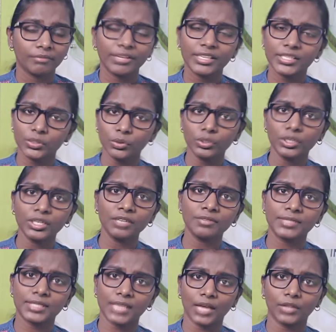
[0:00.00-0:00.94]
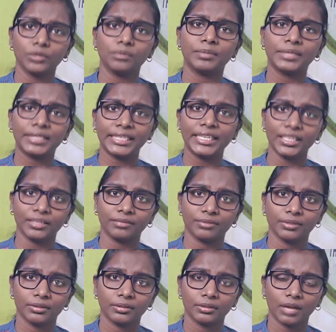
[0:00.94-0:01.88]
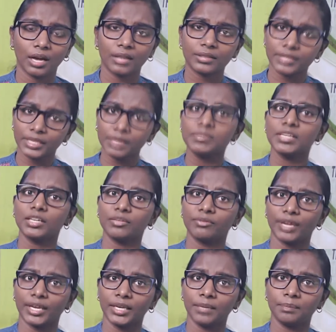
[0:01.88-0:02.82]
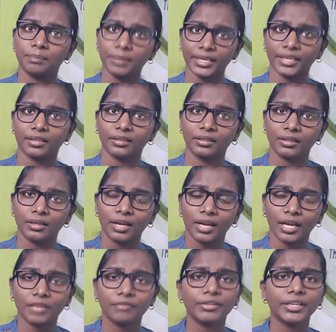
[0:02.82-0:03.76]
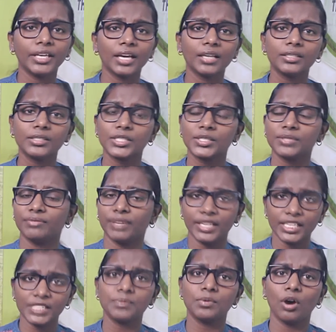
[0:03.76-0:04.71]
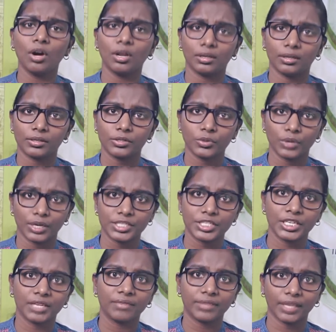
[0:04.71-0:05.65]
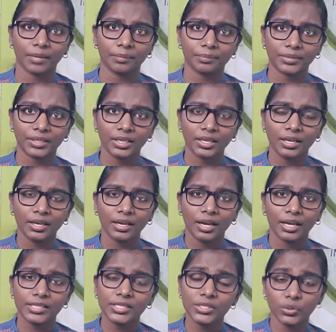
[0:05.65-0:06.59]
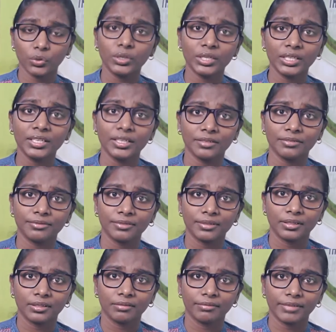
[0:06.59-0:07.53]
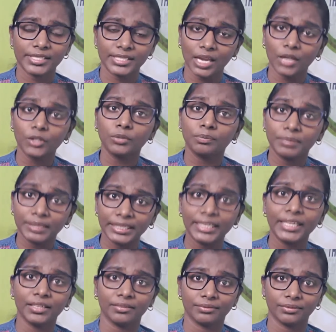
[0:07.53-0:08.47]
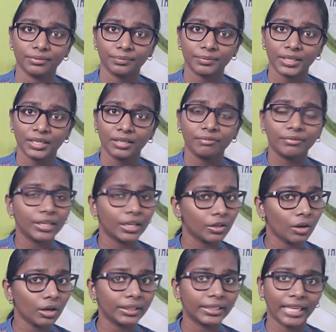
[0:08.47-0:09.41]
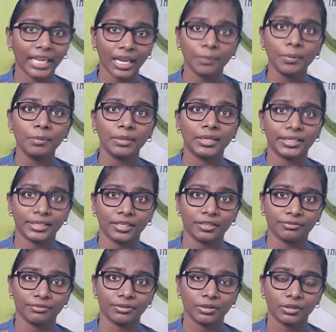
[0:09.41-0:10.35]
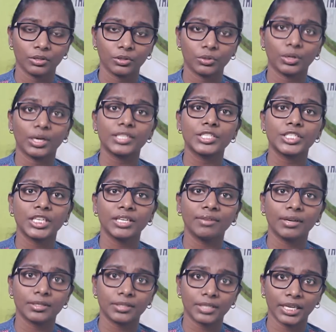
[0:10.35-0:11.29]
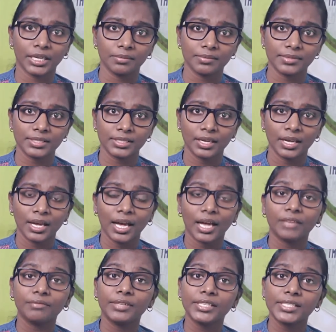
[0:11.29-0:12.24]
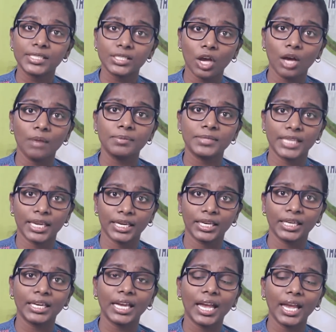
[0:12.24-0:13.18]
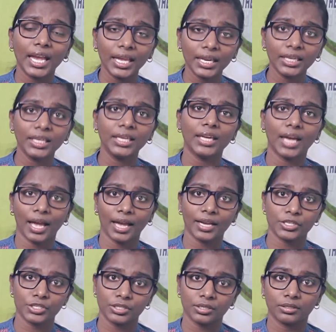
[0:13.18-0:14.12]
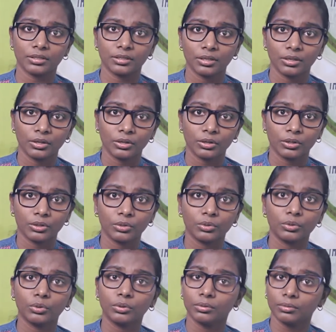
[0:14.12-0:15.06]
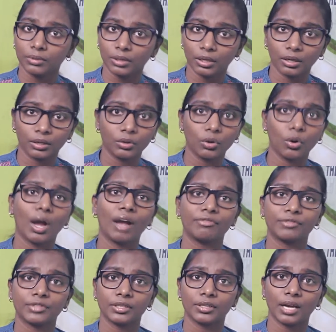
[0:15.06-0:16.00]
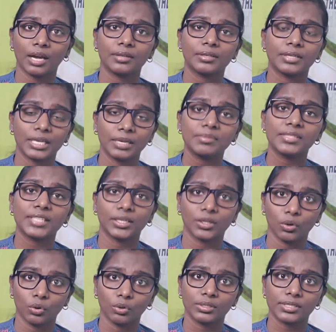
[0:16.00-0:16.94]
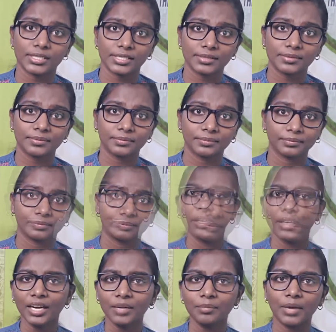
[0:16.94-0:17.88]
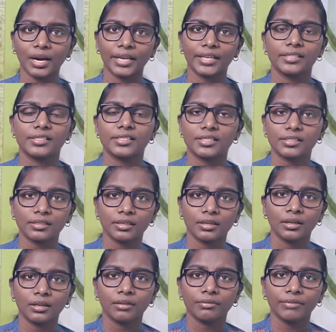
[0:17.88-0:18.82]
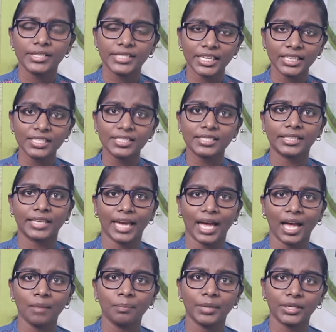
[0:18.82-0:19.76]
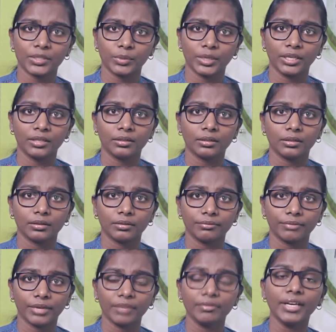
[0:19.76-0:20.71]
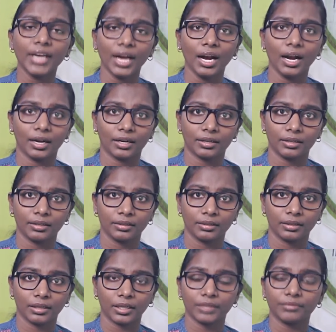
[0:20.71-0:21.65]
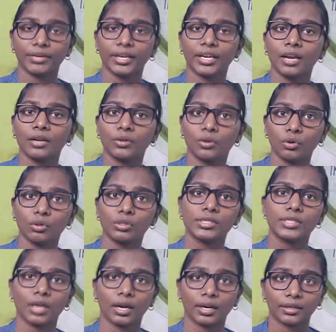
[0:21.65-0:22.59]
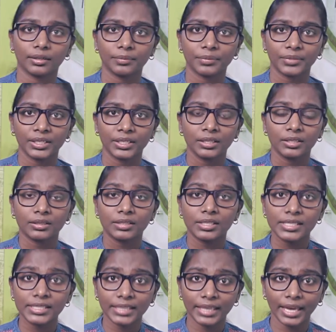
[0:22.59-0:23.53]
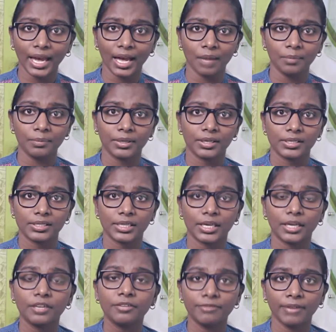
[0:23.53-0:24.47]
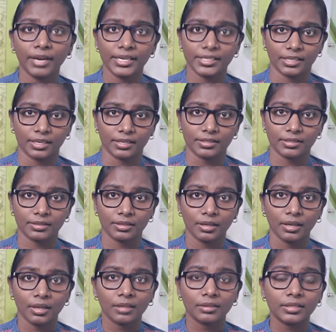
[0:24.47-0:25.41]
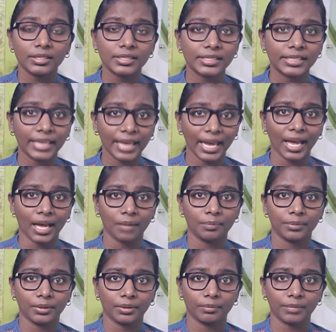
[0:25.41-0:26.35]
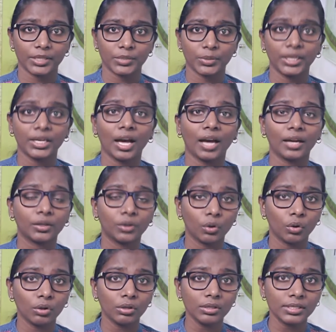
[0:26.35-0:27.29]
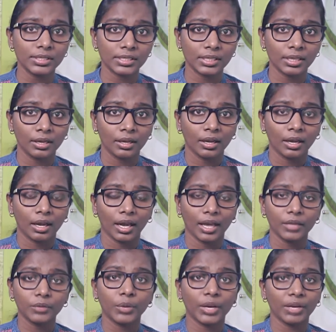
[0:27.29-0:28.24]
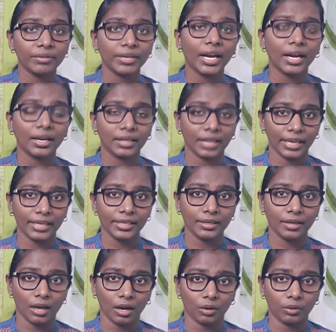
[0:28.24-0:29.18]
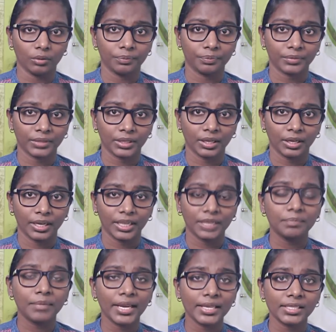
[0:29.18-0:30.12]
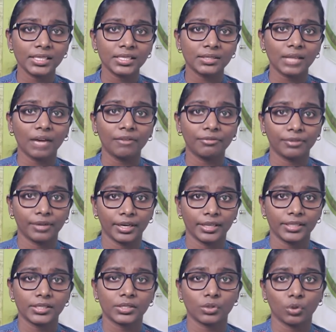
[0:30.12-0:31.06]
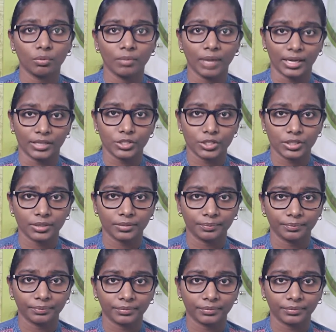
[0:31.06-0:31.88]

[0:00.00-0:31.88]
we soon enough start to believe our dreams are very big and we are very small to achieve them. And soon enough, we start to believe we are not capable enough to achieve our dreams, and we stop taking any action to go after our dreams and goals. In our minds, we see this gap between where we are and where our goals are. This gap terrifies us. This gap between our goals and where we are right now, it makes us afraid so much.